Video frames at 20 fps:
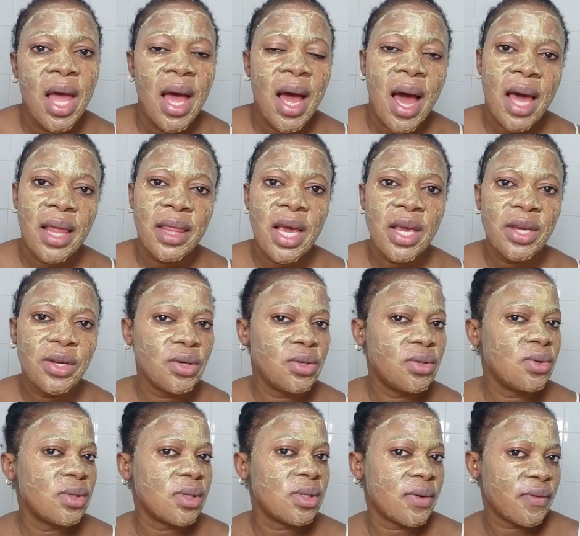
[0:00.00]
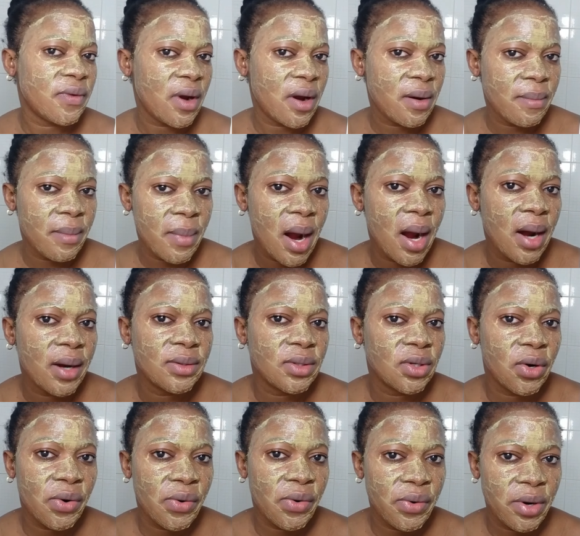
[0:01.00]
and then you use a very mild
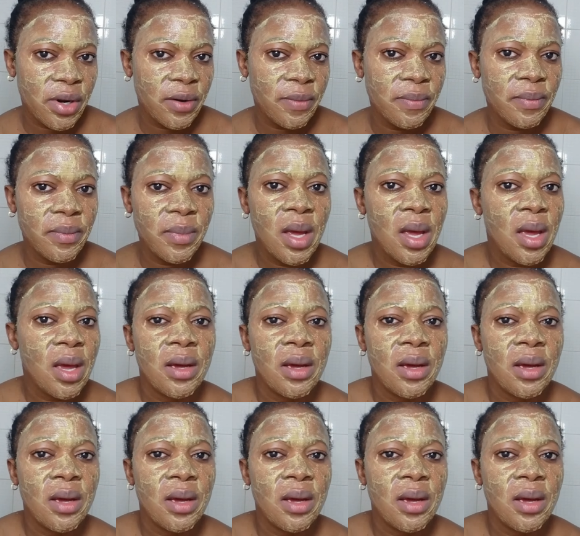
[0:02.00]
cream